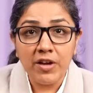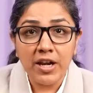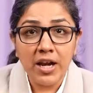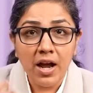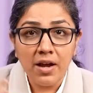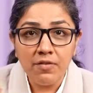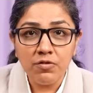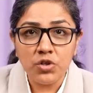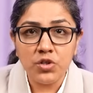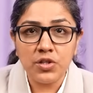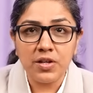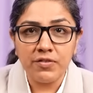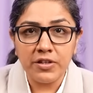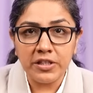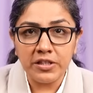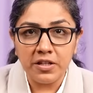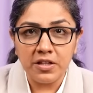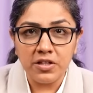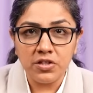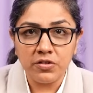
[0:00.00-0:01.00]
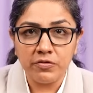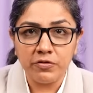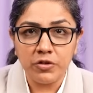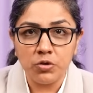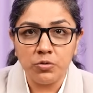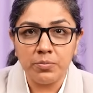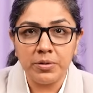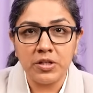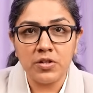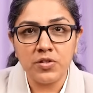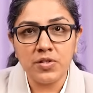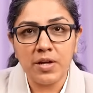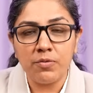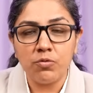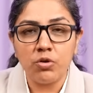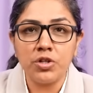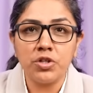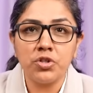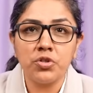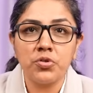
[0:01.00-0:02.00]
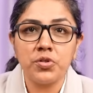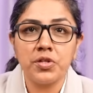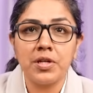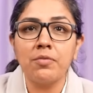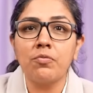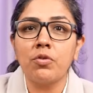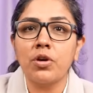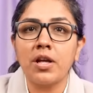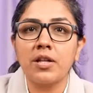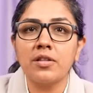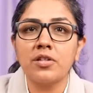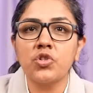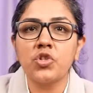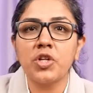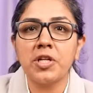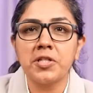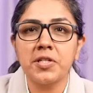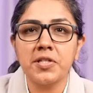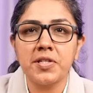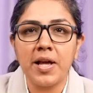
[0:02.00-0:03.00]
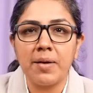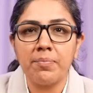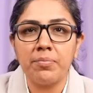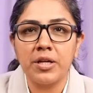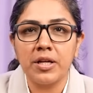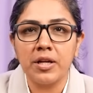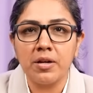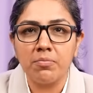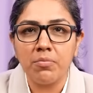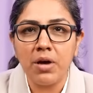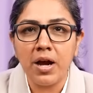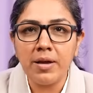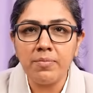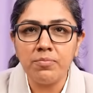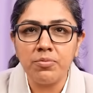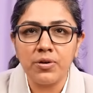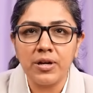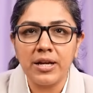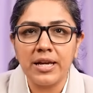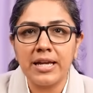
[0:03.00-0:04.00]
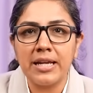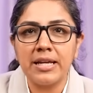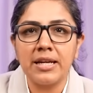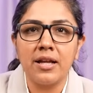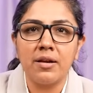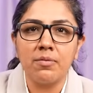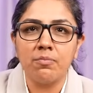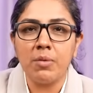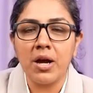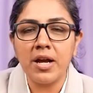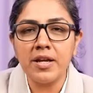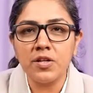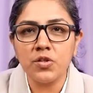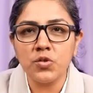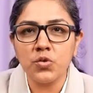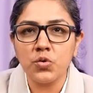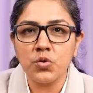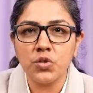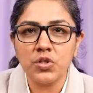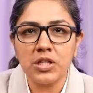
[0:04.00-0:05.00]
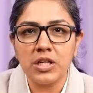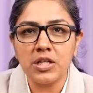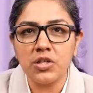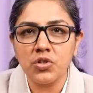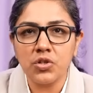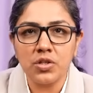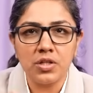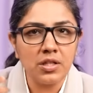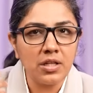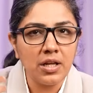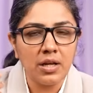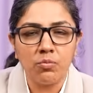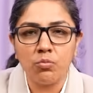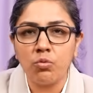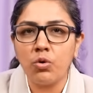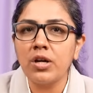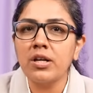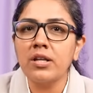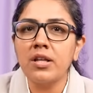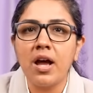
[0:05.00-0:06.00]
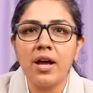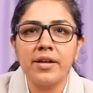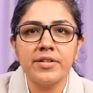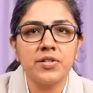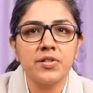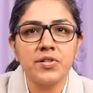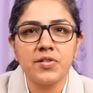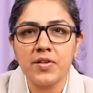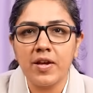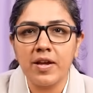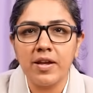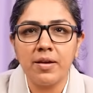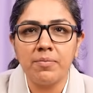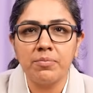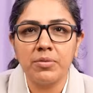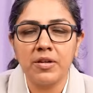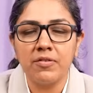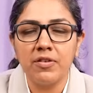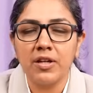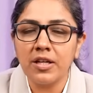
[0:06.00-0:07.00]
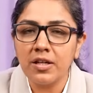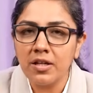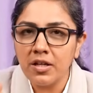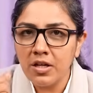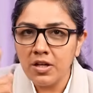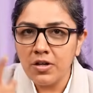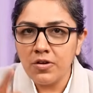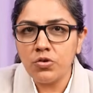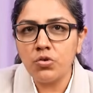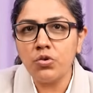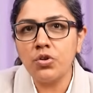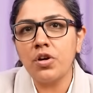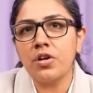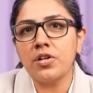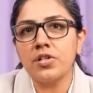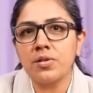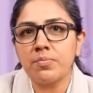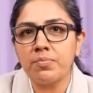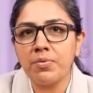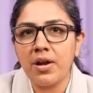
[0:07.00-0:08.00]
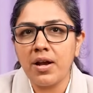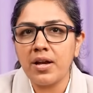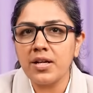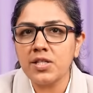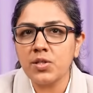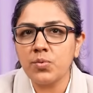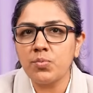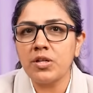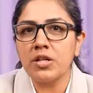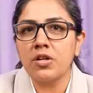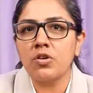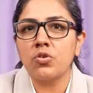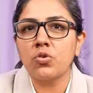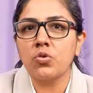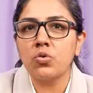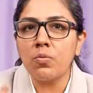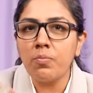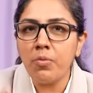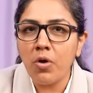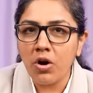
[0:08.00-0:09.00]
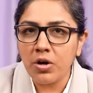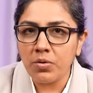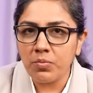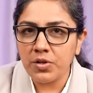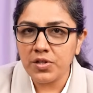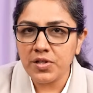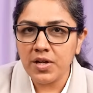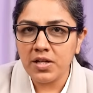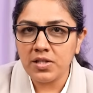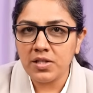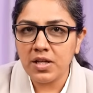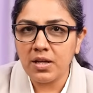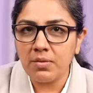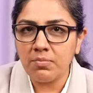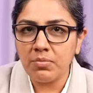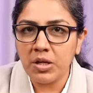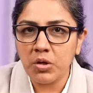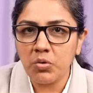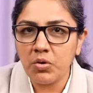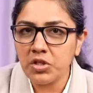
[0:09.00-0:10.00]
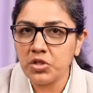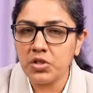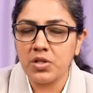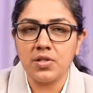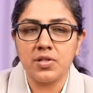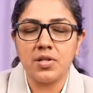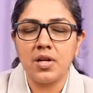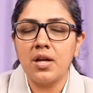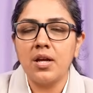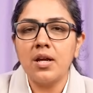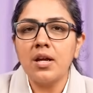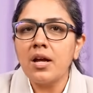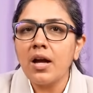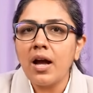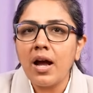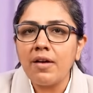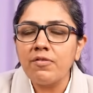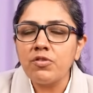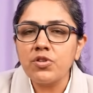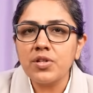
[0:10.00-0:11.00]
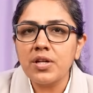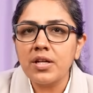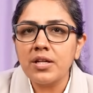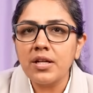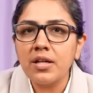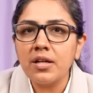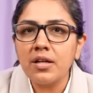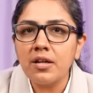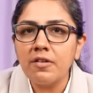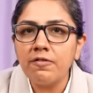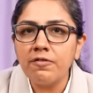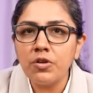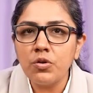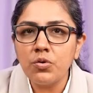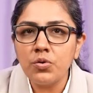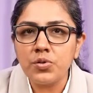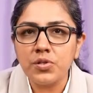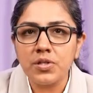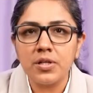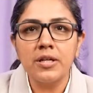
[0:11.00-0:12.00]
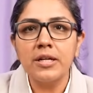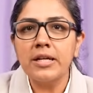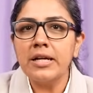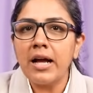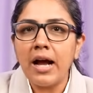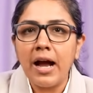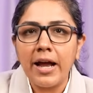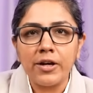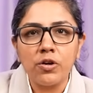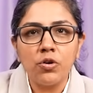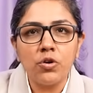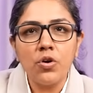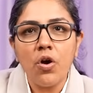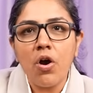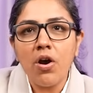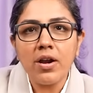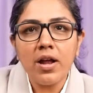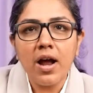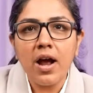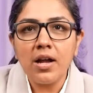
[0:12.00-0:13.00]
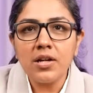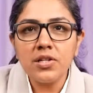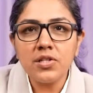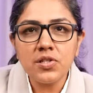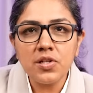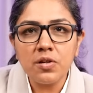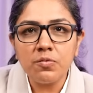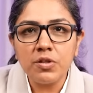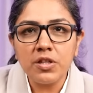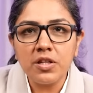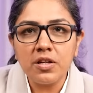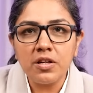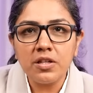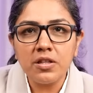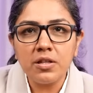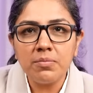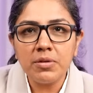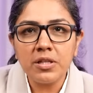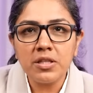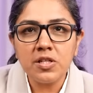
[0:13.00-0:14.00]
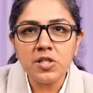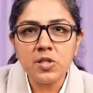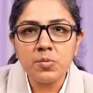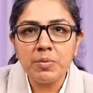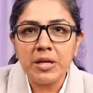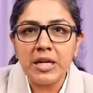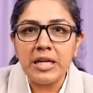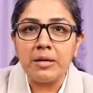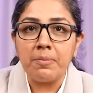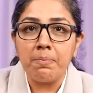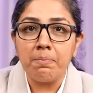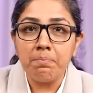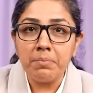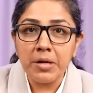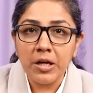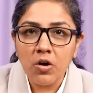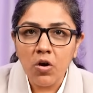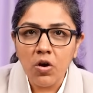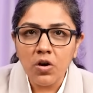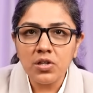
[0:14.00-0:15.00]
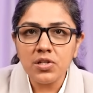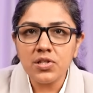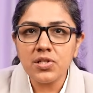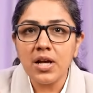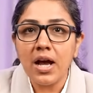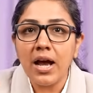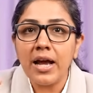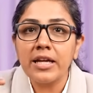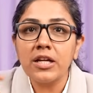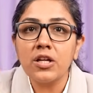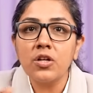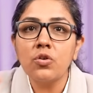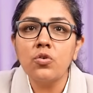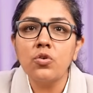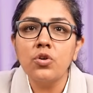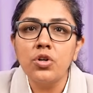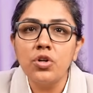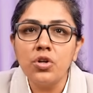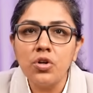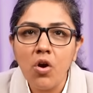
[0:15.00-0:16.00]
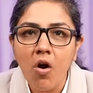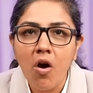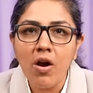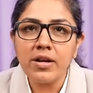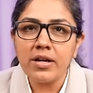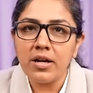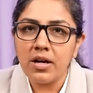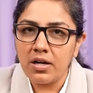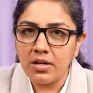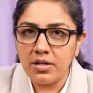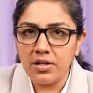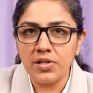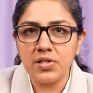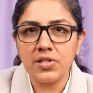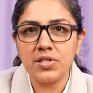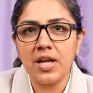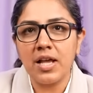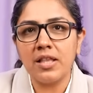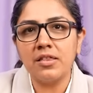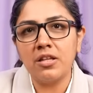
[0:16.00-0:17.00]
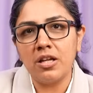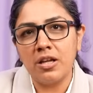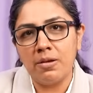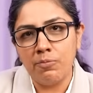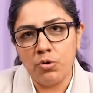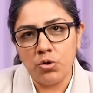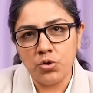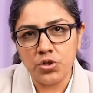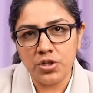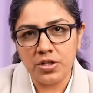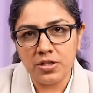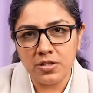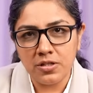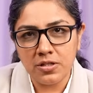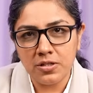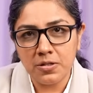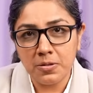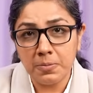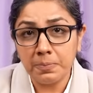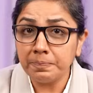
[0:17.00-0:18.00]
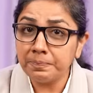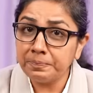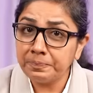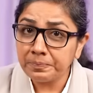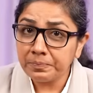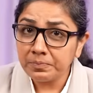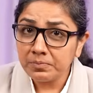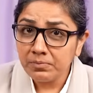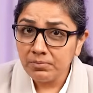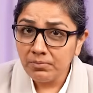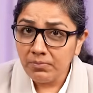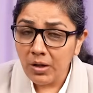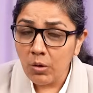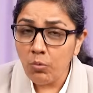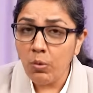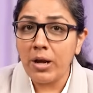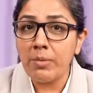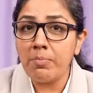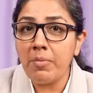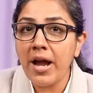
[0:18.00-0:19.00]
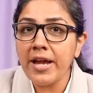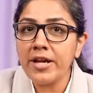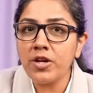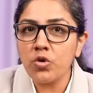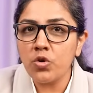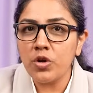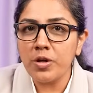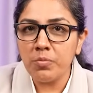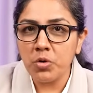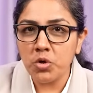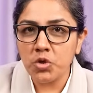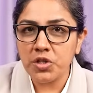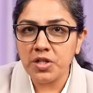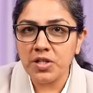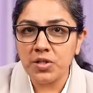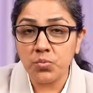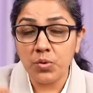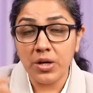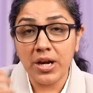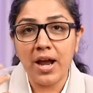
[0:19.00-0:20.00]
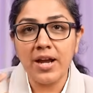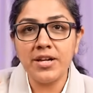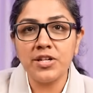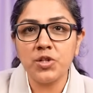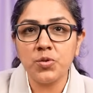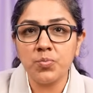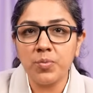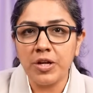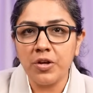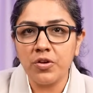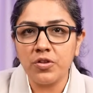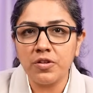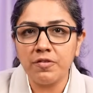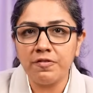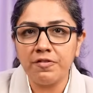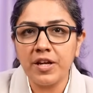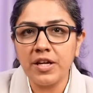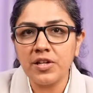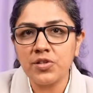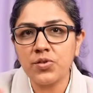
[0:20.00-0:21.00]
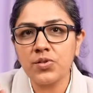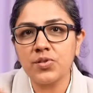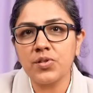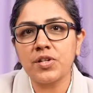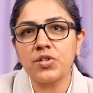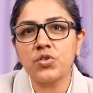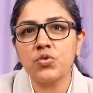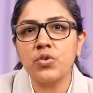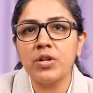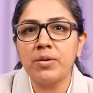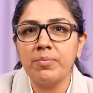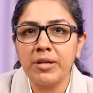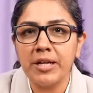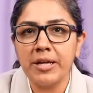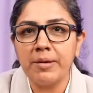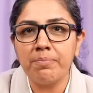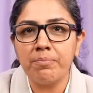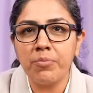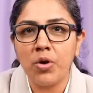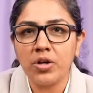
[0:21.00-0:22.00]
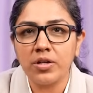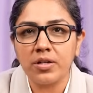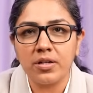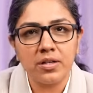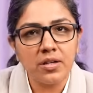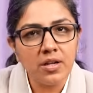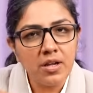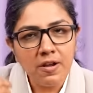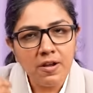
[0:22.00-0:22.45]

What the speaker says: when I was giving the interview, because I wanted to see what are the changes happening in my brain and my association and what the answers I am giving, to your surprise, when a robot was asking me questions, I was getting confused. I could not answer with the rhythm and the speed because I could not understand the emotions. While micro emotions, when I display on the face, is extremely important.